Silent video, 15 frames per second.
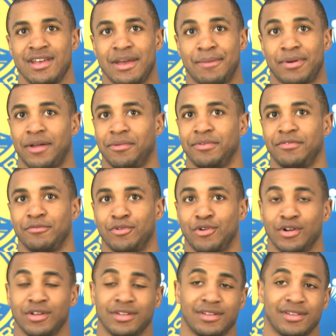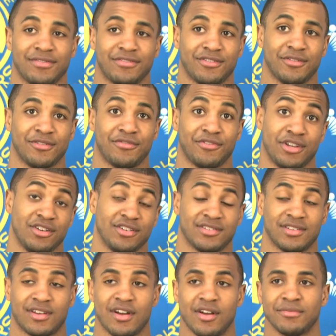and probably even more for for years
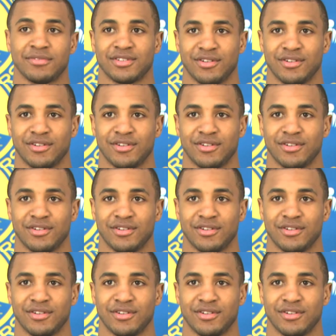to come.